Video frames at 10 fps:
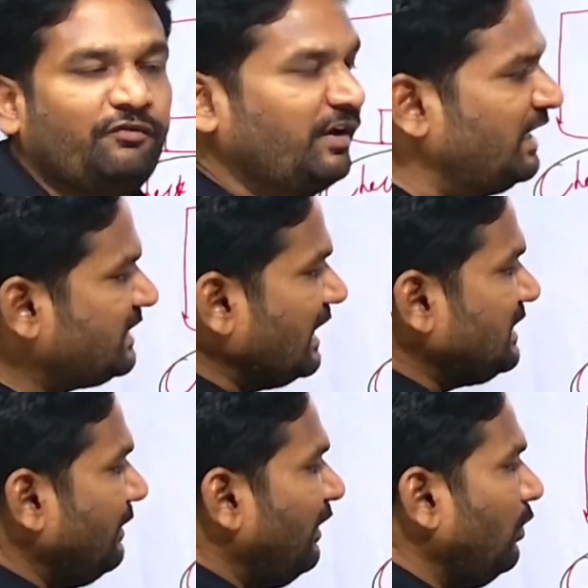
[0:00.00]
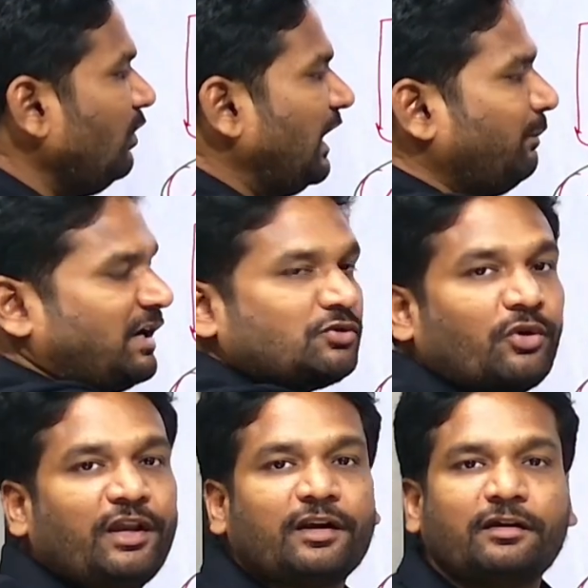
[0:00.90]
for his consignment to get passed
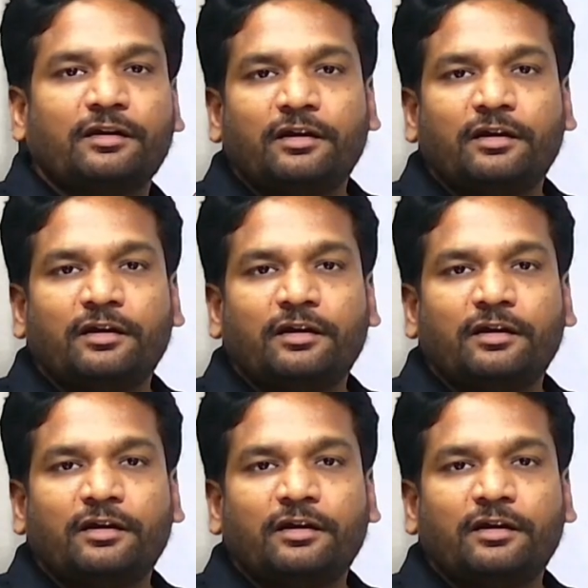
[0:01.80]
through here.